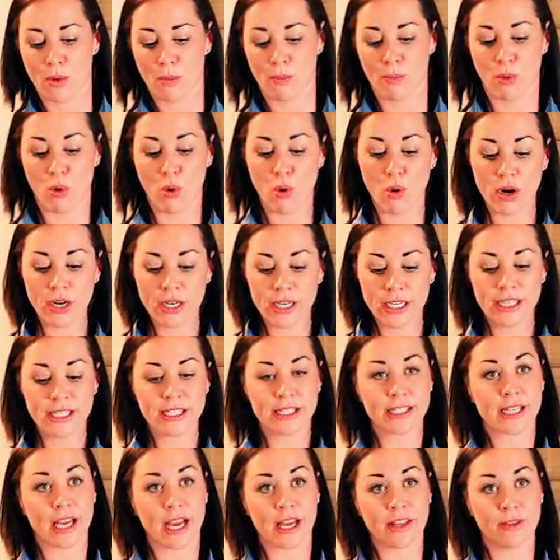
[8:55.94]
Pour it
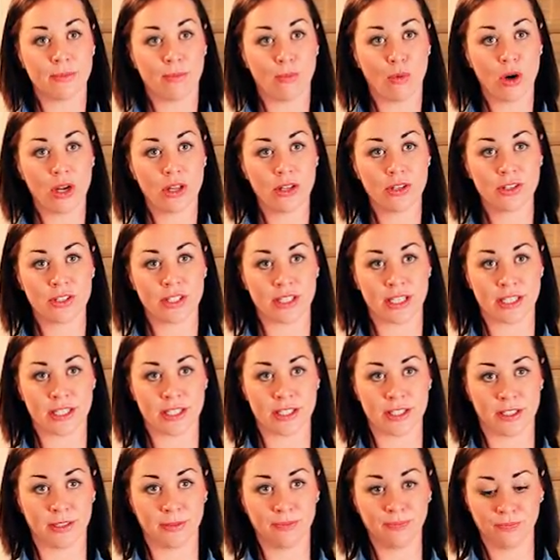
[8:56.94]
inside the boiler
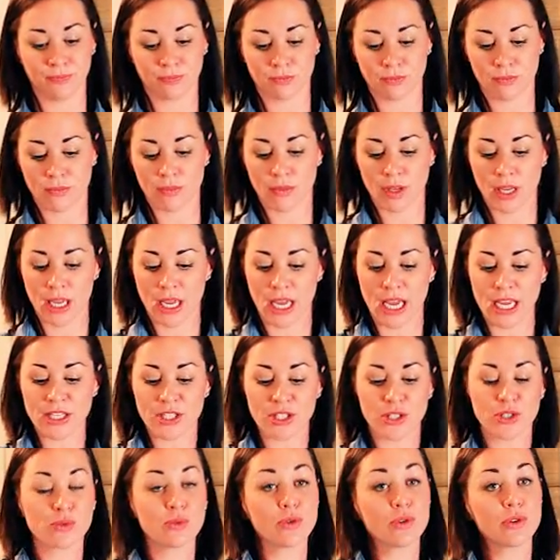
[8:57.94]
system and
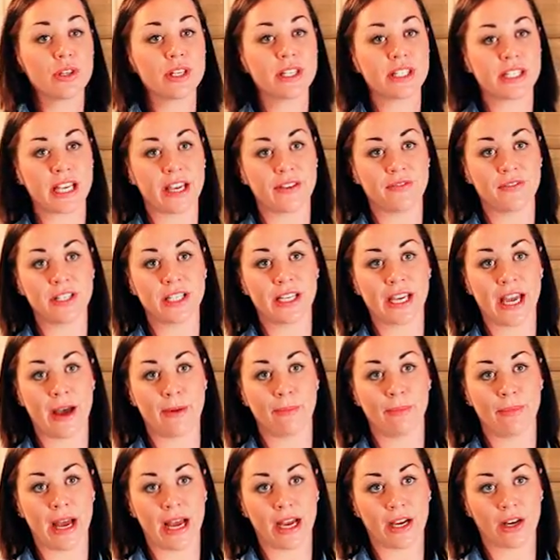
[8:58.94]
screw the safety
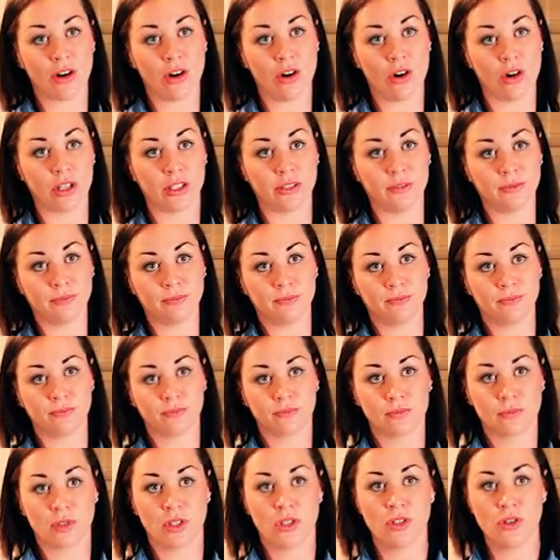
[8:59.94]
cap back on.
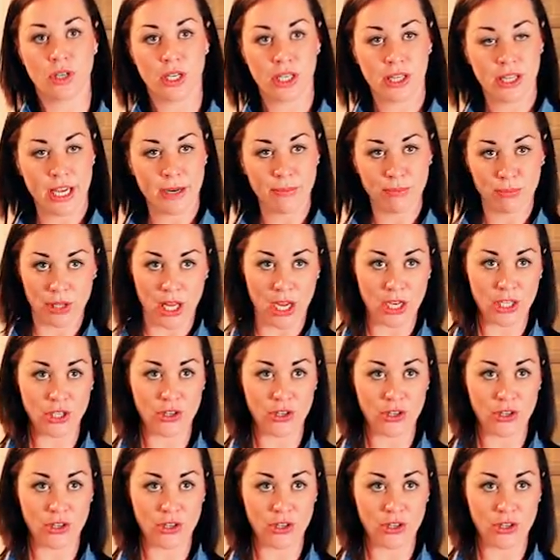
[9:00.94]
You can then plug